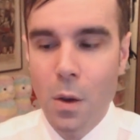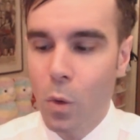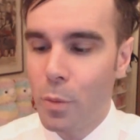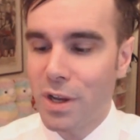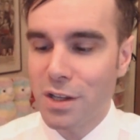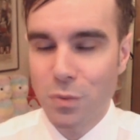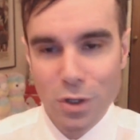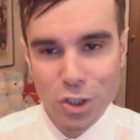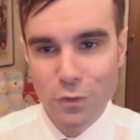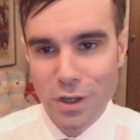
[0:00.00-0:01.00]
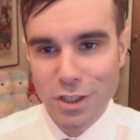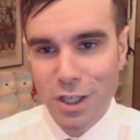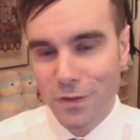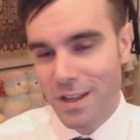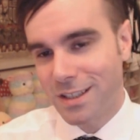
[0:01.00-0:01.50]
Well, because once you've reached
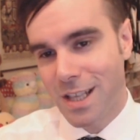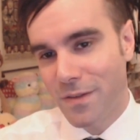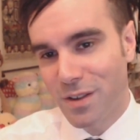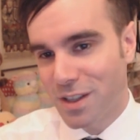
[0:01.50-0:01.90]
the advanced level,